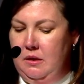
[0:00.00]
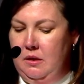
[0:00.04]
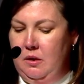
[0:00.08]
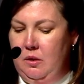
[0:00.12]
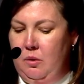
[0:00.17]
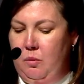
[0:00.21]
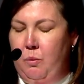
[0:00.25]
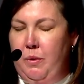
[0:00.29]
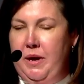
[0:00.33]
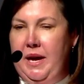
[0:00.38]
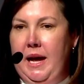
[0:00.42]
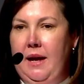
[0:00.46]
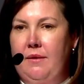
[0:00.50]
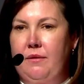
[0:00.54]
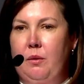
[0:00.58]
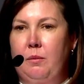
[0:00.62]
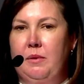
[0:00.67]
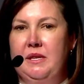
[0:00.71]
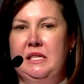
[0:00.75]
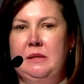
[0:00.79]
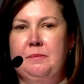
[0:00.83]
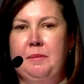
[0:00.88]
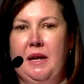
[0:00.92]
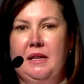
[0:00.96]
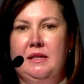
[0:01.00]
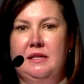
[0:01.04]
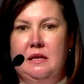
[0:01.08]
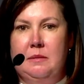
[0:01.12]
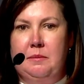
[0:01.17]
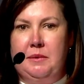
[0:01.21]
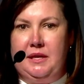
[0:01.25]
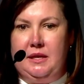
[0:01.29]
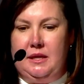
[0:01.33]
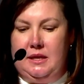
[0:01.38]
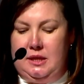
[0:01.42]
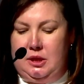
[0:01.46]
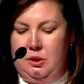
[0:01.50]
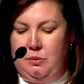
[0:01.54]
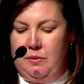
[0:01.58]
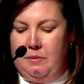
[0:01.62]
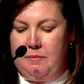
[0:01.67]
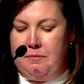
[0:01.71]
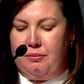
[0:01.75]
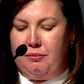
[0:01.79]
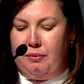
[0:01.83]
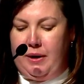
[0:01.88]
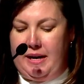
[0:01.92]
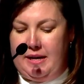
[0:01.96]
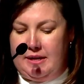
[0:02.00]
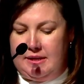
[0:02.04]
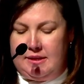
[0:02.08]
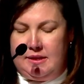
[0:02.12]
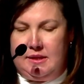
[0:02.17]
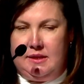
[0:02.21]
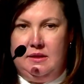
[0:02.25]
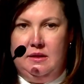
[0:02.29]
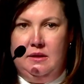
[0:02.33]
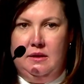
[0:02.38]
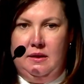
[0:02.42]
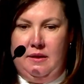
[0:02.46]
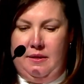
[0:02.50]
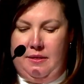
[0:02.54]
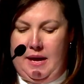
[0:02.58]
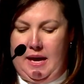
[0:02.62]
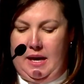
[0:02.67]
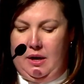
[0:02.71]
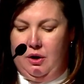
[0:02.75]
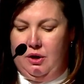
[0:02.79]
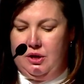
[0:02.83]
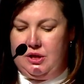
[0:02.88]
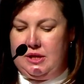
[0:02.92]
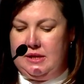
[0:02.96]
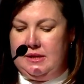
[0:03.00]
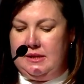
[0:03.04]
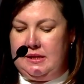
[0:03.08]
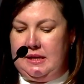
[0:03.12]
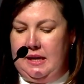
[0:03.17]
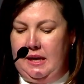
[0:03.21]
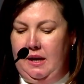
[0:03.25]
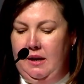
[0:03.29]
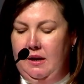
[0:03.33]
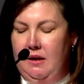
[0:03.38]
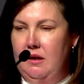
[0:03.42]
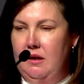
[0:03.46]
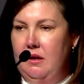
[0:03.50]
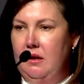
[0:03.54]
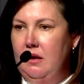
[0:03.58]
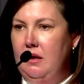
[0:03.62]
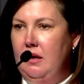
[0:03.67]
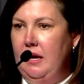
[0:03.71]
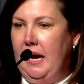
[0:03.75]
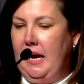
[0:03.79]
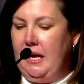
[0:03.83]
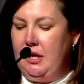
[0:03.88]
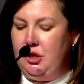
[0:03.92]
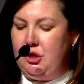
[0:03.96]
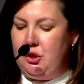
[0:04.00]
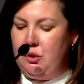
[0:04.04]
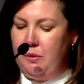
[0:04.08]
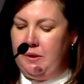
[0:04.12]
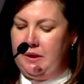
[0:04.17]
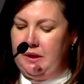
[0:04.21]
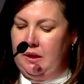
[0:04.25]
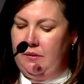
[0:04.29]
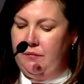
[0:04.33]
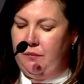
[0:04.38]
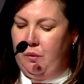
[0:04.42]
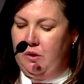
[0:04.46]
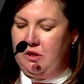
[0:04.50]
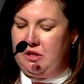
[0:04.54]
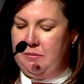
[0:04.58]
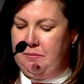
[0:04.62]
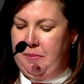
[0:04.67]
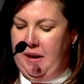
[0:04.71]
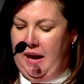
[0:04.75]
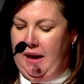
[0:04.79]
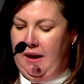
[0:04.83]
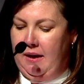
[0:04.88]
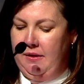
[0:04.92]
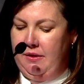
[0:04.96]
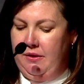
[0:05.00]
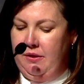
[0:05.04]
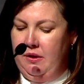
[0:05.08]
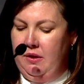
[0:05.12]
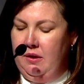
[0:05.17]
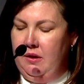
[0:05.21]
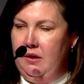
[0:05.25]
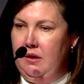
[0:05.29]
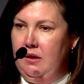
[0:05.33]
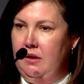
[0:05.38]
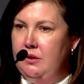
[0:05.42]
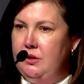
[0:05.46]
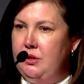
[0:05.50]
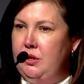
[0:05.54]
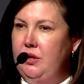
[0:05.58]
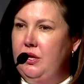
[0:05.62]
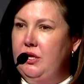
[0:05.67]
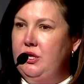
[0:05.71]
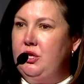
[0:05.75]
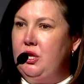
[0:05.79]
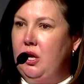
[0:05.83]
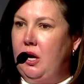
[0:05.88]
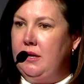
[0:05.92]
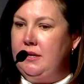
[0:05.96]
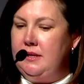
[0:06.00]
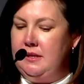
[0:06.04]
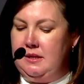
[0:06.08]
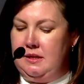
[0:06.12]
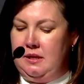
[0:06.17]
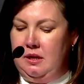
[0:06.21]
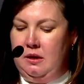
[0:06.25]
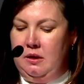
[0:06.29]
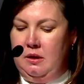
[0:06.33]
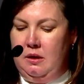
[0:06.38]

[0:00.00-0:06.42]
we have a responsibility to embrace that urgency and jointly forge a path to the just,